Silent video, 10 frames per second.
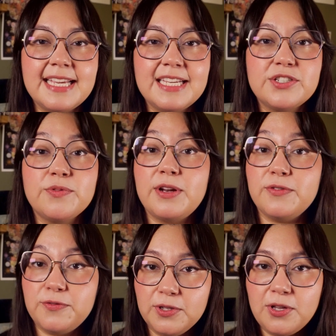it to write a
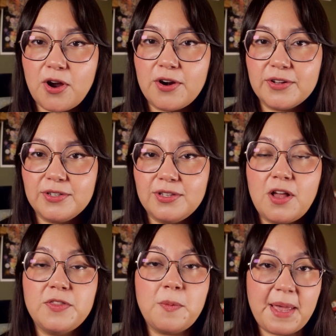full article
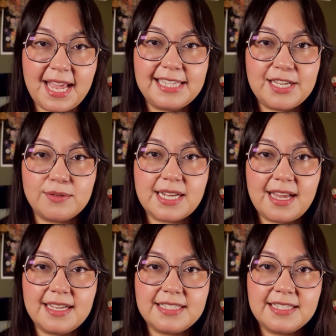on the paleo
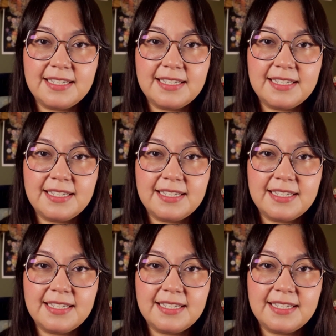diet,